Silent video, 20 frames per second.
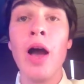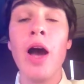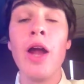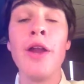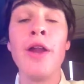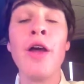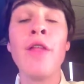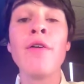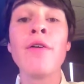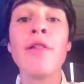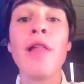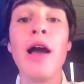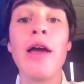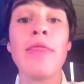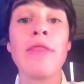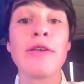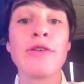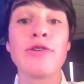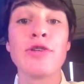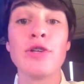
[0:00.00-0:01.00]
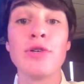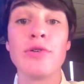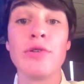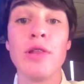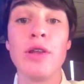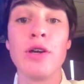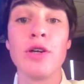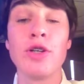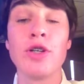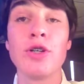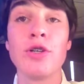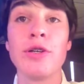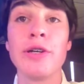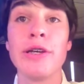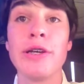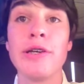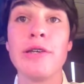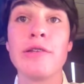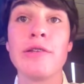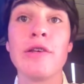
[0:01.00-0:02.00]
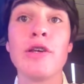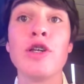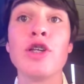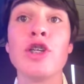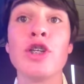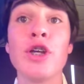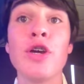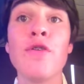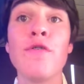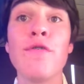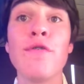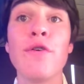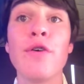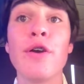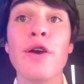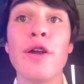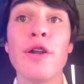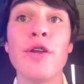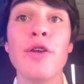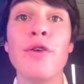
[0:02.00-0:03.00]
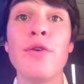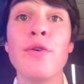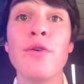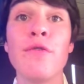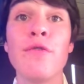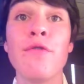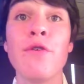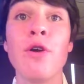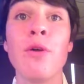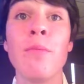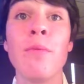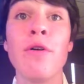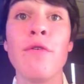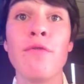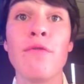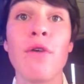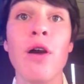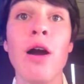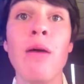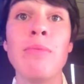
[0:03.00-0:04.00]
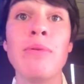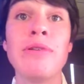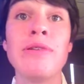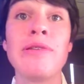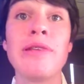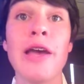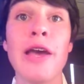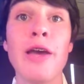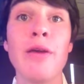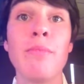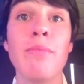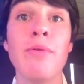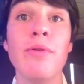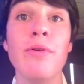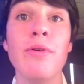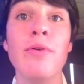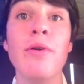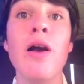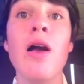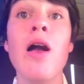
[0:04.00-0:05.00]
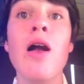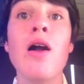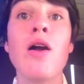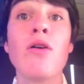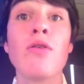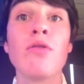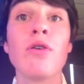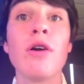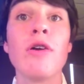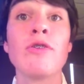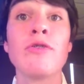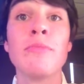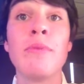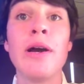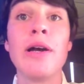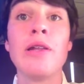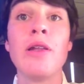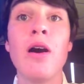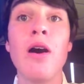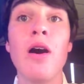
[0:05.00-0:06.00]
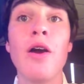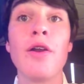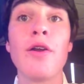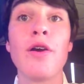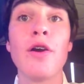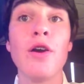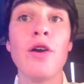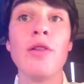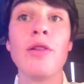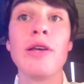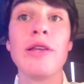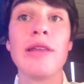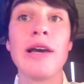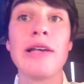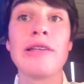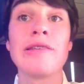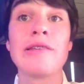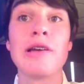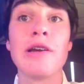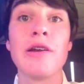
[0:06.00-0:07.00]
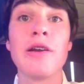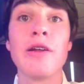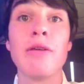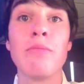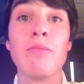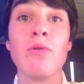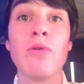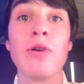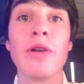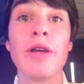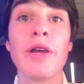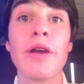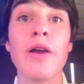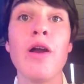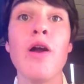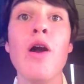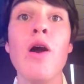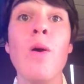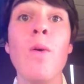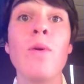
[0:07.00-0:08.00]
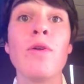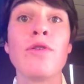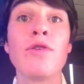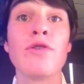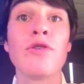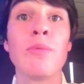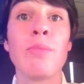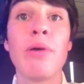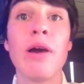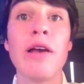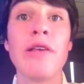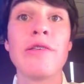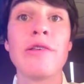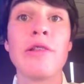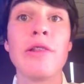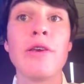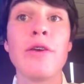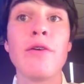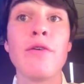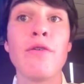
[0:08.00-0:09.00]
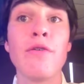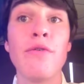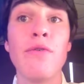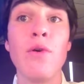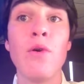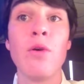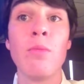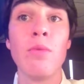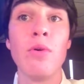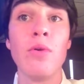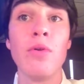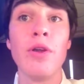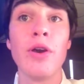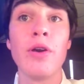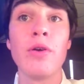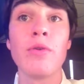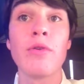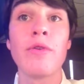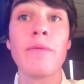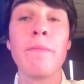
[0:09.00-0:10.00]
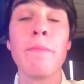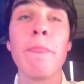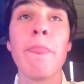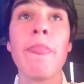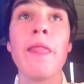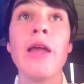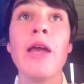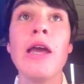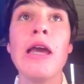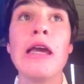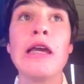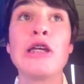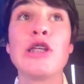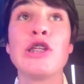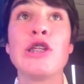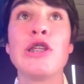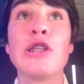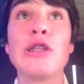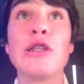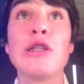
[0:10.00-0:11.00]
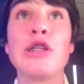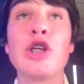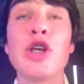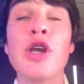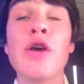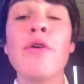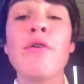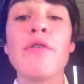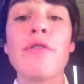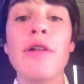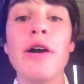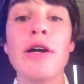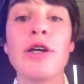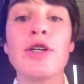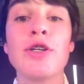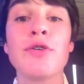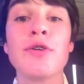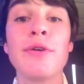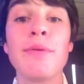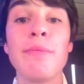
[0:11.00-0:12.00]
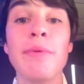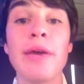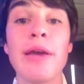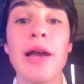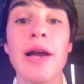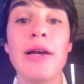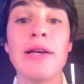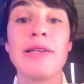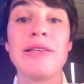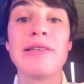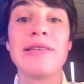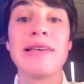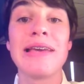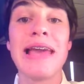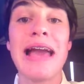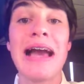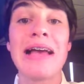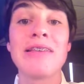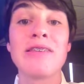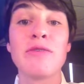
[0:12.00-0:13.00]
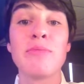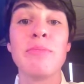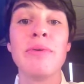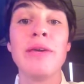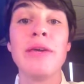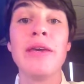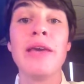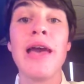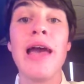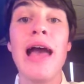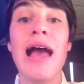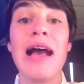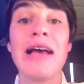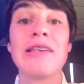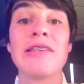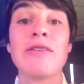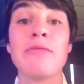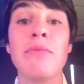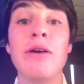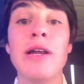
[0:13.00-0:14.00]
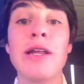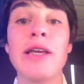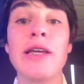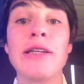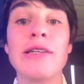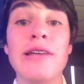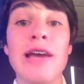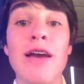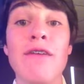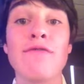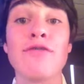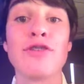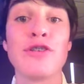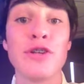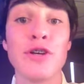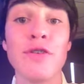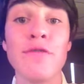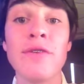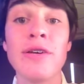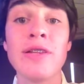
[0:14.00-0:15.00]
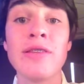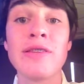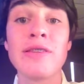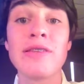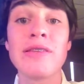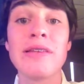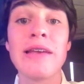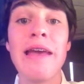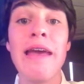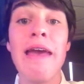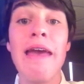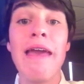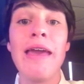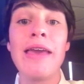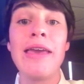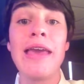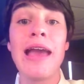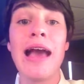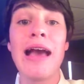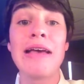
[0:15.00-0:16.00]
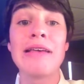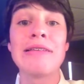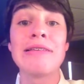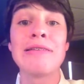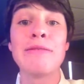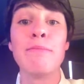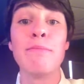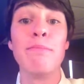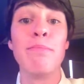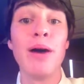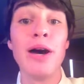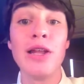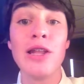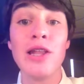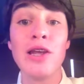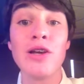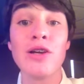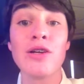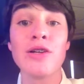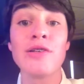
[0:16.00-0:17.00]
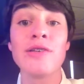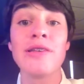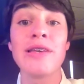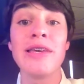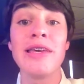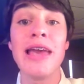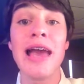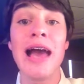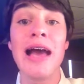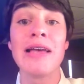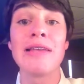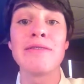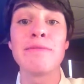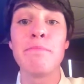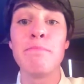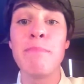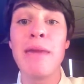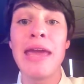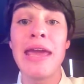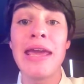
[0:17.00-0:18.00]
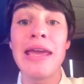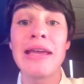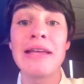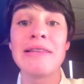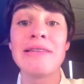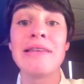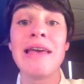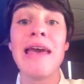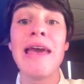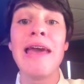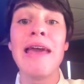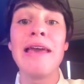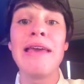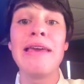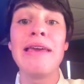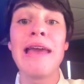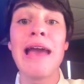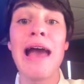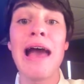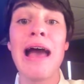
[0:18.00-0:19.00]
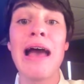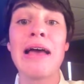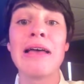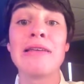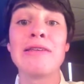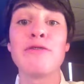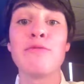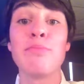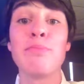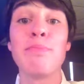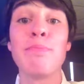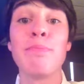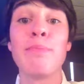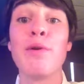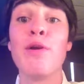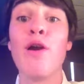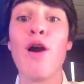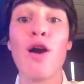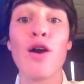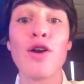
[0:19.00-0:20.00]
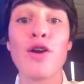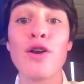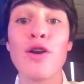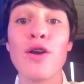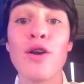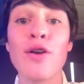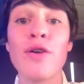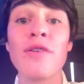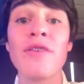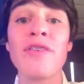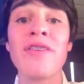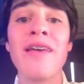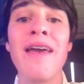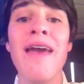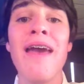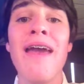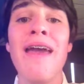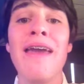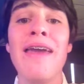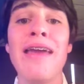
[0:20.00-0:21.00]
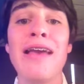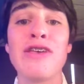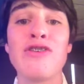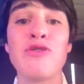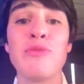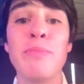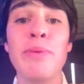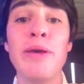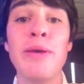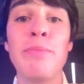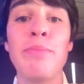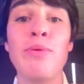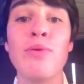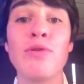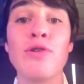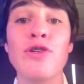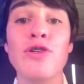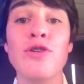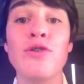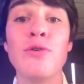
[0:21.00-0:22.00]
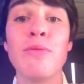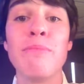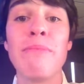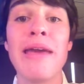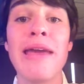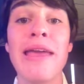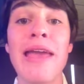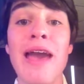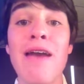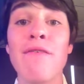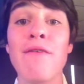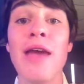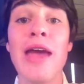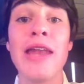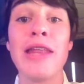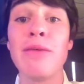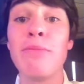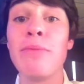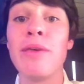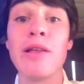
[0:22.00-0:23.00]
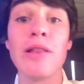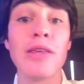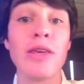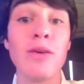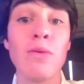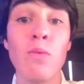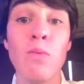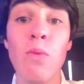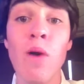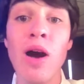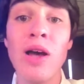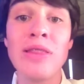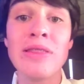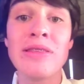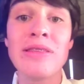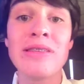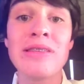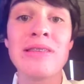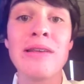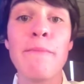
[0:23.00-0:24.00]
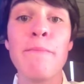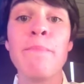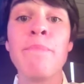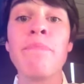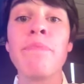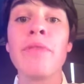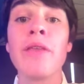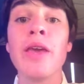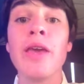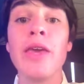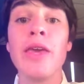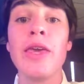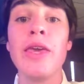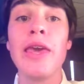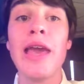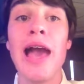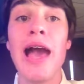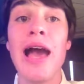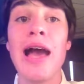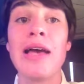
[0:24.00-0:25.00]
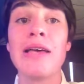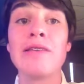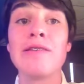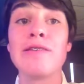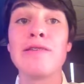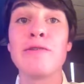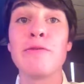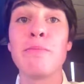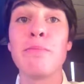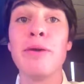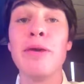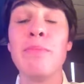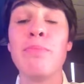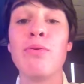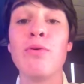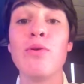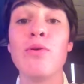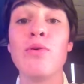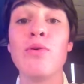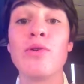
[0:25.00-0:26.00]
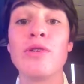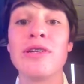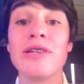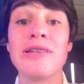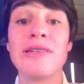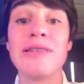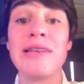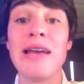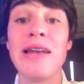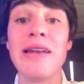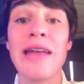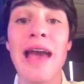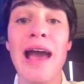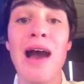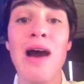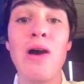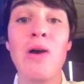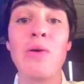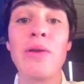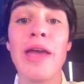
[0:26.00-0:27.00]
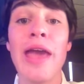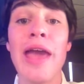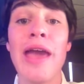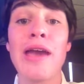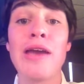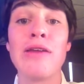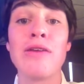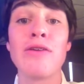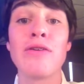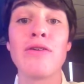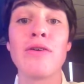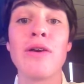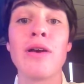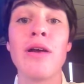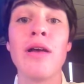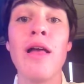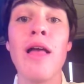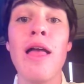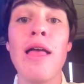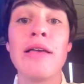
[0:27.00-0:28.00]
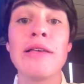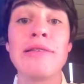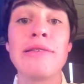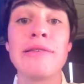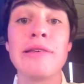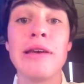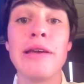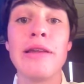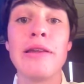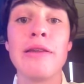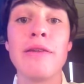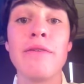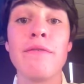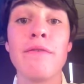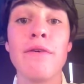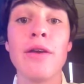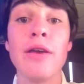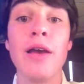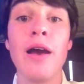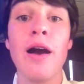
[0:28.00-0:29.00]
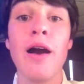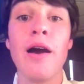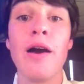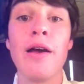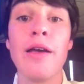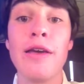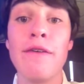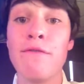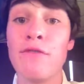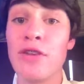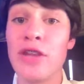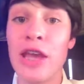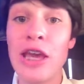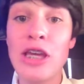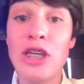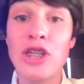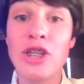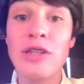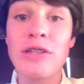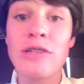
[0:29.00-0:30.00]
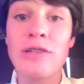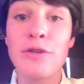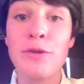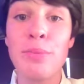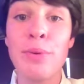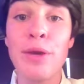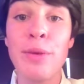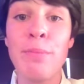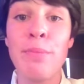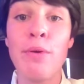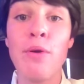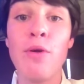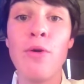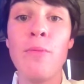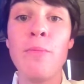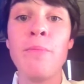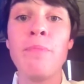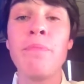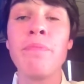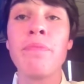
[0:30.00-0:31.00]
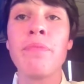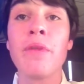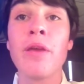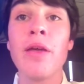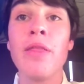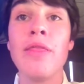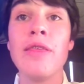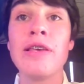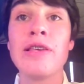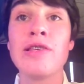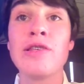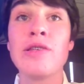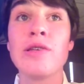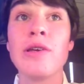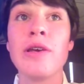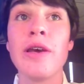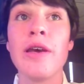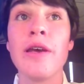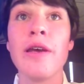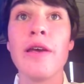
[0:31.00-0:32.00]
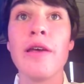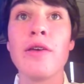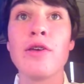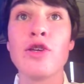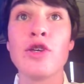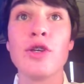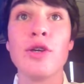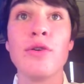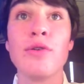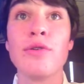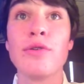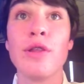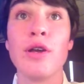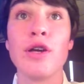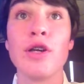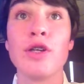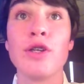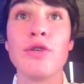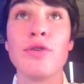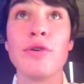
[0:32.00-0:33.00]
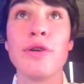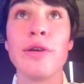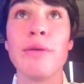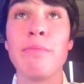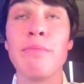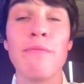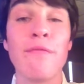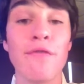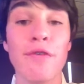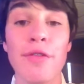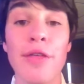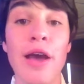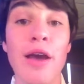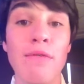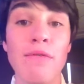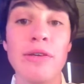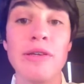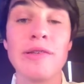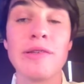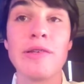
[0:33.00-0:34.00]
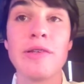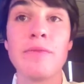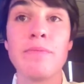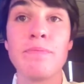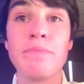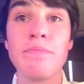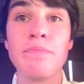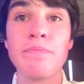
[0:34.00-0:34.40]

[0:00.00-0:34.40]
Another line that shows luxury is, "A chauffeur in a uniform of robin's egg blue crossed my lawn early that Saturday morning with a surprisingly formal note." It shows luxury because Gatsby has the money to have servants. He has butlers, he has maids, he has gardeners, he has people to make any meal he wants, he has people to send out and send invitations to people. This shows luxury for that reason.